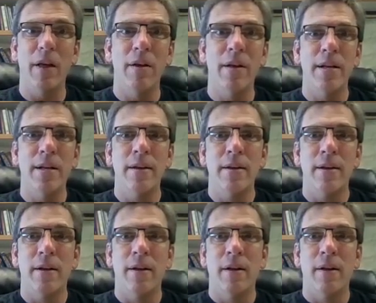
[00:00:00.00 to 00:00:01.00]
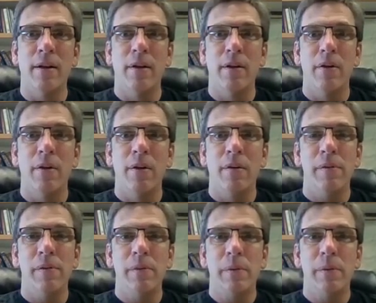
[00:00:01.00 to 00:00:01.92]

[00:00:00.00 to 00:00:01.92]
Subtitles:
Nothing is said.